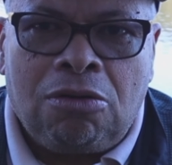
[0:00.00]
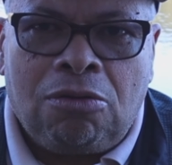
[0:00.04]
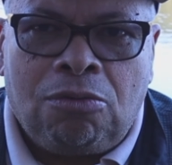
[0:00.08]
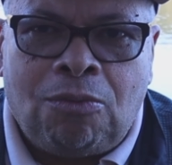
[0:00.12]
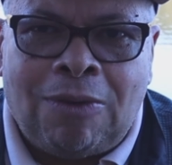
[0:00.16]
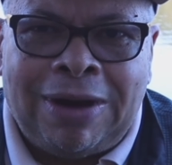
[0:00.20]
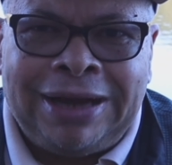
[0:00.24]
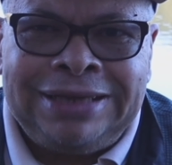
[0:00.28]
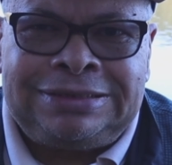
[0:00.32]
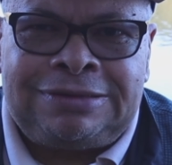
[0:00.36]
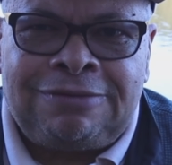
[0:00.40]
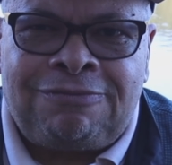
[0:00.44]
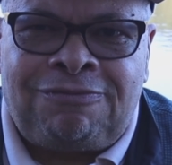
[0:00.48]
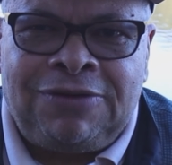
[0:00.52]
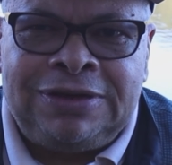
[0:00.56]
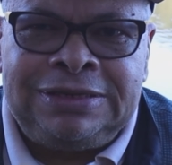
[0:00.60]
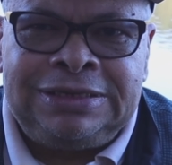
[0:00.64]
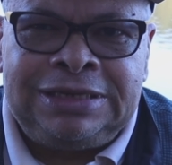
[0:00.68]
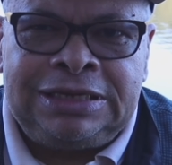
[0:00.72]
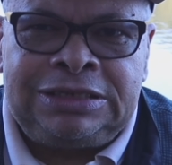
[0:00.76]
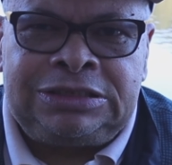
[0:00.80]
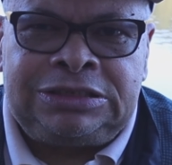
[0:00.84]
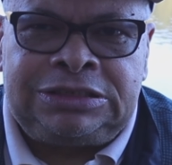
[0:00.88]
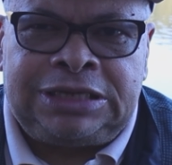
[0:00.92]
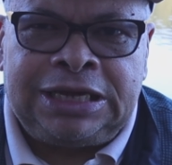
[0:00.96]
White
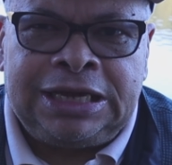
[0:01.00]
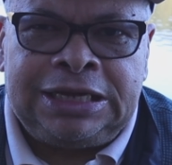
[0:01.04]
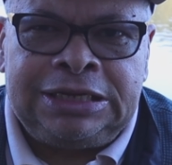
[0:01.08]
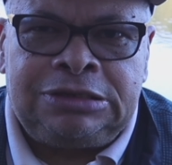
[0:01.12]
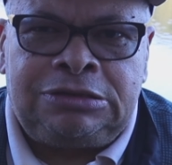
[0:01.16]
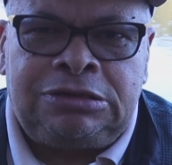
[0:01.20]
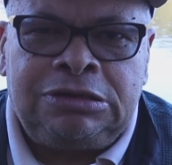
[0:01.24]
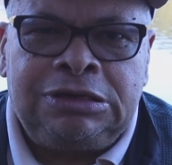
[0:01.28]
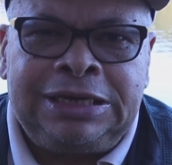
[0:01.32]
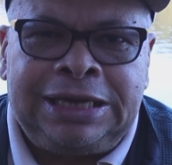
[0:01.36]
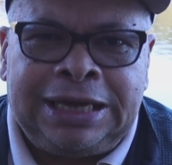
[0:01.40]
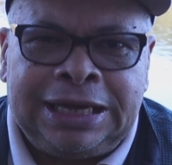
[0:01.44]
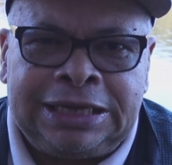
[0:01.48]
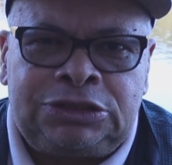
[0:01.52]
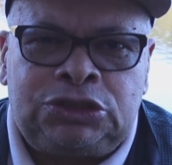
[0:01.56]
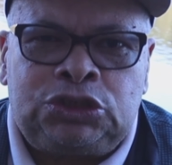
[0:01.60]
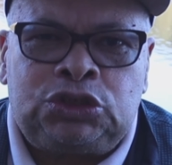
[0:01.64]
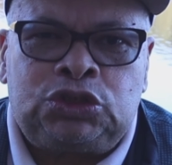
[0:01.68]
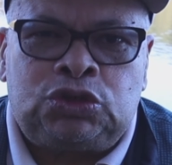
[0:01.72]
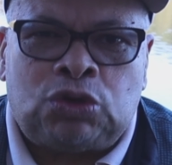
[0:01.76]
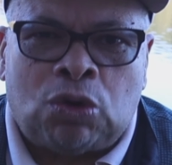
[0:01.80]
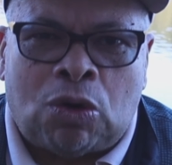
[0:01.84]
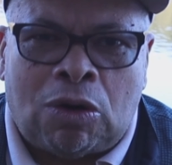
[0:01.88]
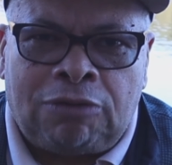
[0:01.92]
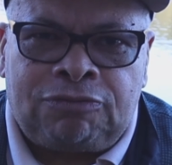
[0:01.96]
defendants tend to get
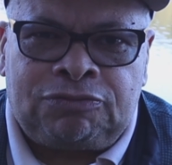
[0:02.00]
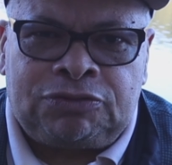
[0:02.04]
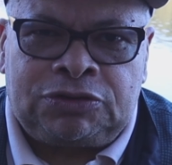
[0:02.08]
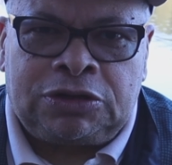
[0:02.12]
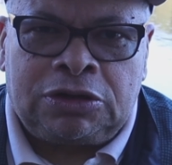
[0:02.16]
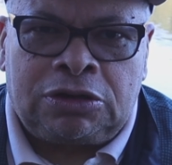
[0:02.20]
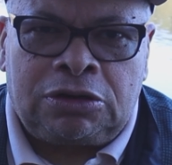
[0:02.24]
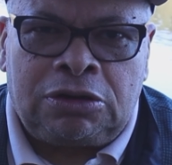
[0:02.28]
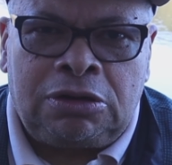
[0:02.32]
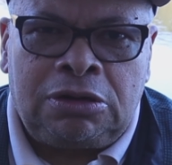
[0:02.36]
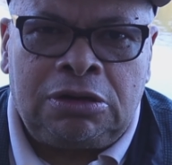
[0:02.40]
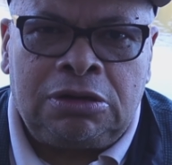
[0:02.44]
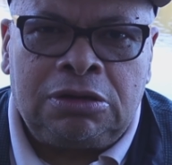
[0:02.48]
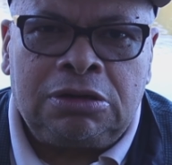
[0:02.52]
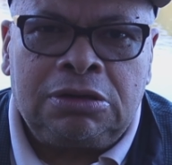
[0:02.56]
softer